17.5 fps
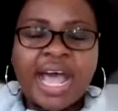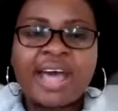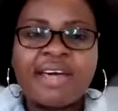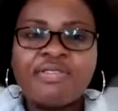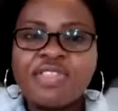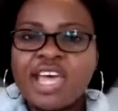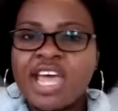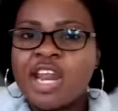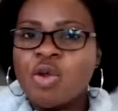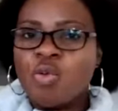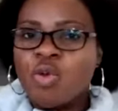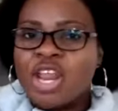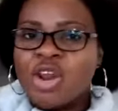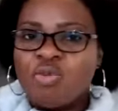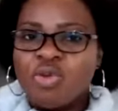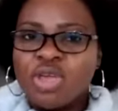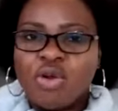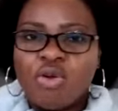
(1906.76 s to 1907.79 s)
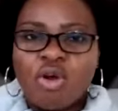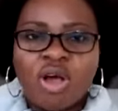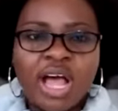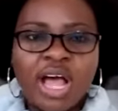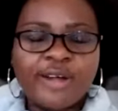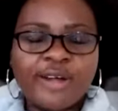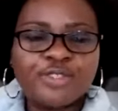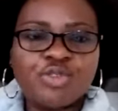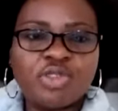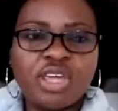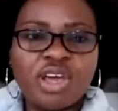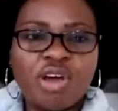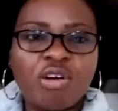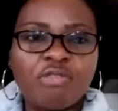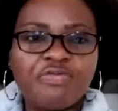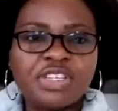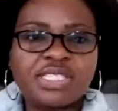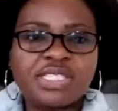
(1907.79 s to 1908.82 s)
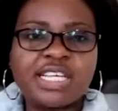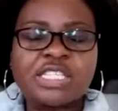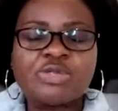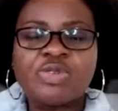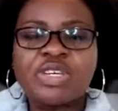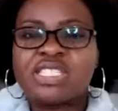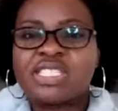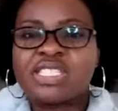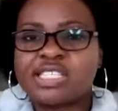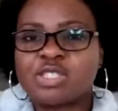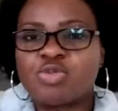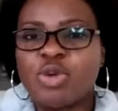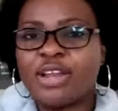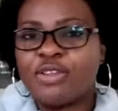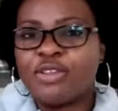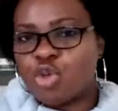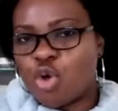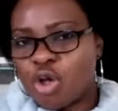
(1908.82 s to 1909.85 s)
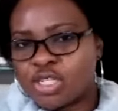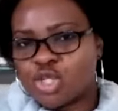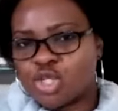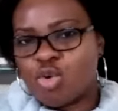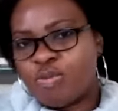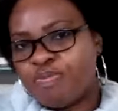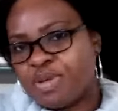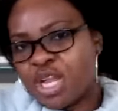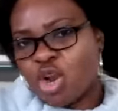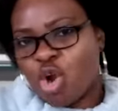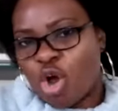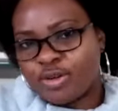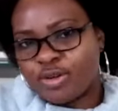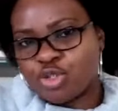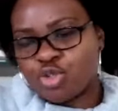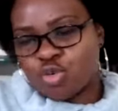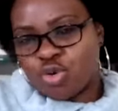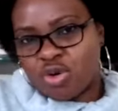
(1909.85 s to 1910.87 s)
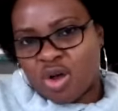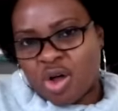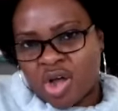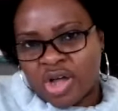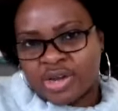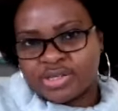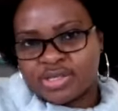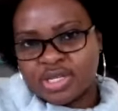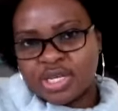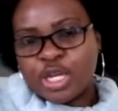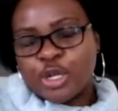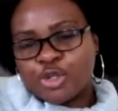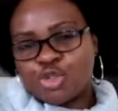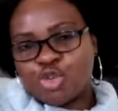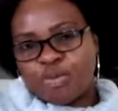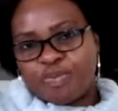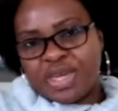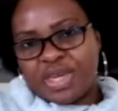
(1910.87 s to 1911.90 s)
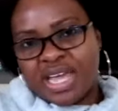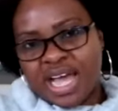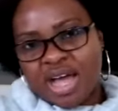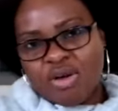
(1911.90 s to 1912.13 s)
And then when we go out to the offices, we just want those who belong to God to be